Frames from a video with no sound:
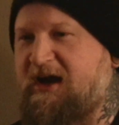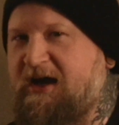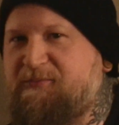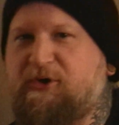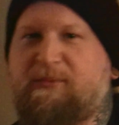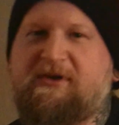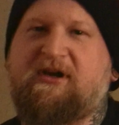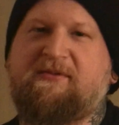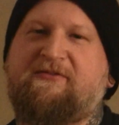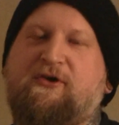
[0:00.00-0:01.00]
I'm Roman.
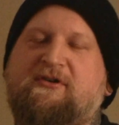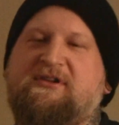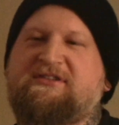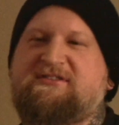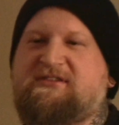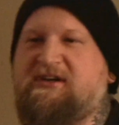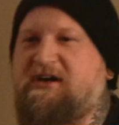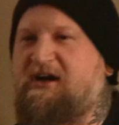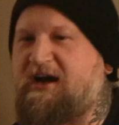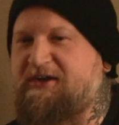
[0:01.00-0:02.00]
I'm the vocalist. Uh,
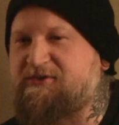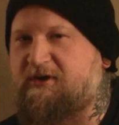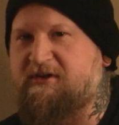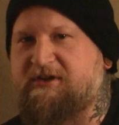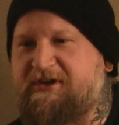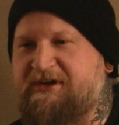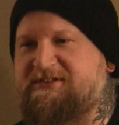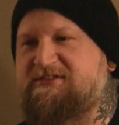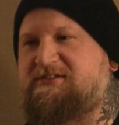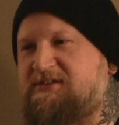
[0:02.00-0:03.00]
I do all the
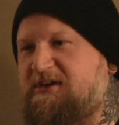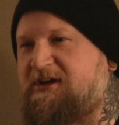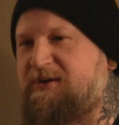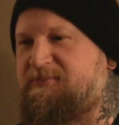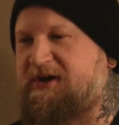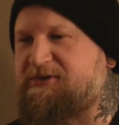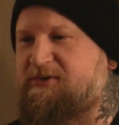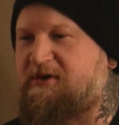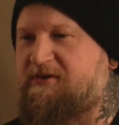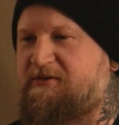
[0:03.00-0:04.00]
lyrics. Um, I
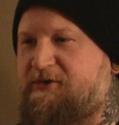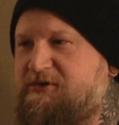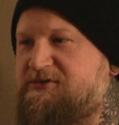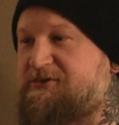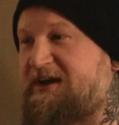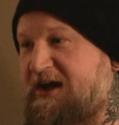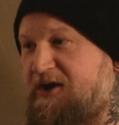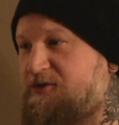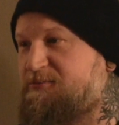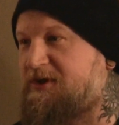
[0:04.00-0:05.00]
do all the vocals right
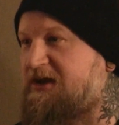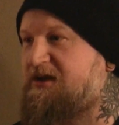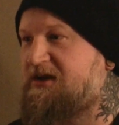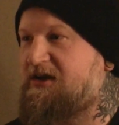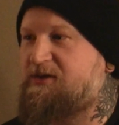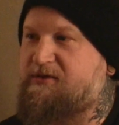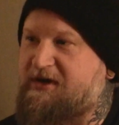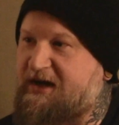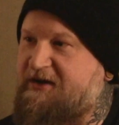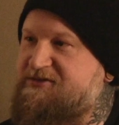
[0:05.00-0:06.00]
now, but we're
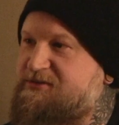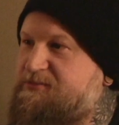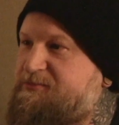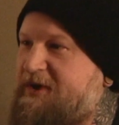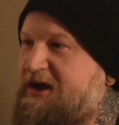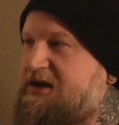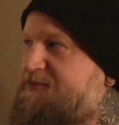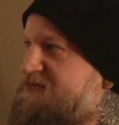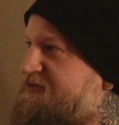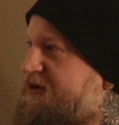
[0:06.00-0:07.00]
gonna have some backup
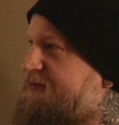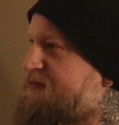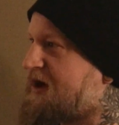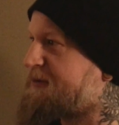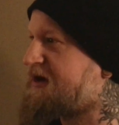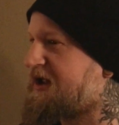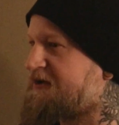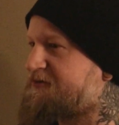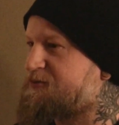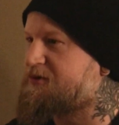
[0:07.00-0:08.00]
from Robert
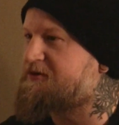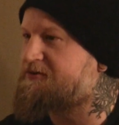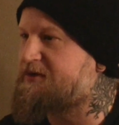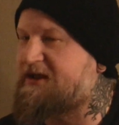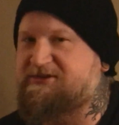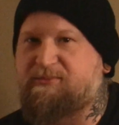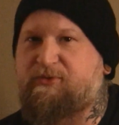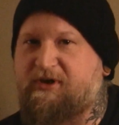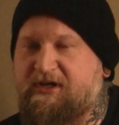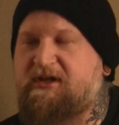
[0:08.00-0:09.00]
and from Will at some
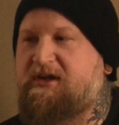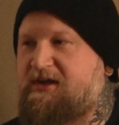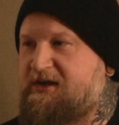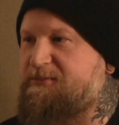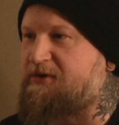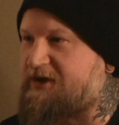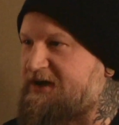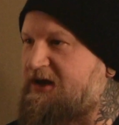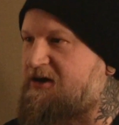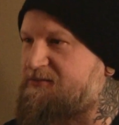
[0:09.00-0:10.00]
point. But right
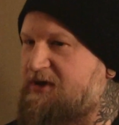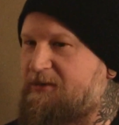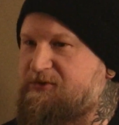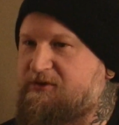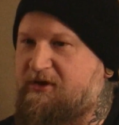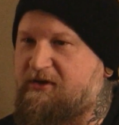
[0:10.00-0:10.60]
now, I'm, I'm doing